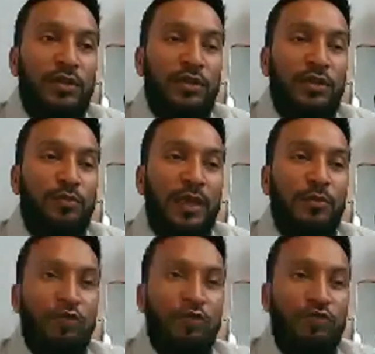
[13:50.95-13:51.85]
You need to be
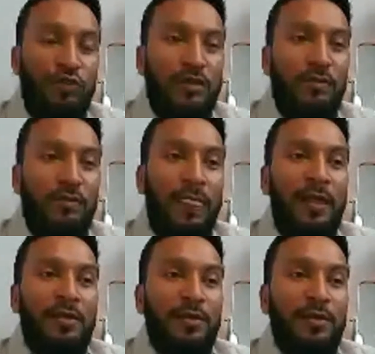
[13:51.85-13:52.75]
able to dream,
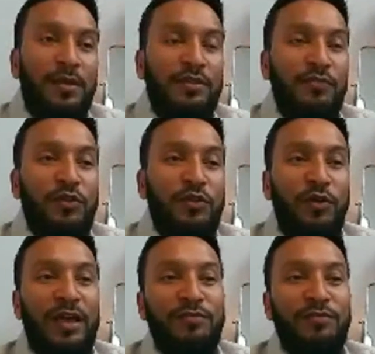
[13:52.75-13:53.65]
because if you
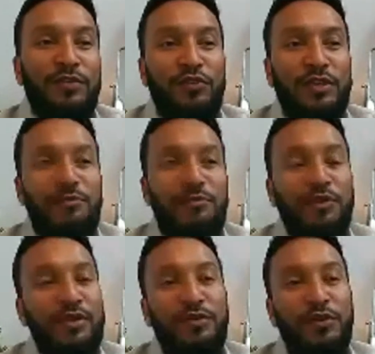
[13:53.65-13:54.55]
don't have the dreams,
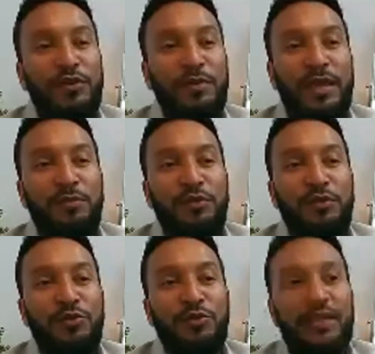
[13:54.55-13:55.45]
you're never going to be able
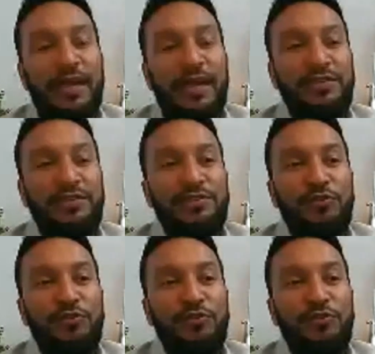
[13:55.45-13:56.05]
to do the action.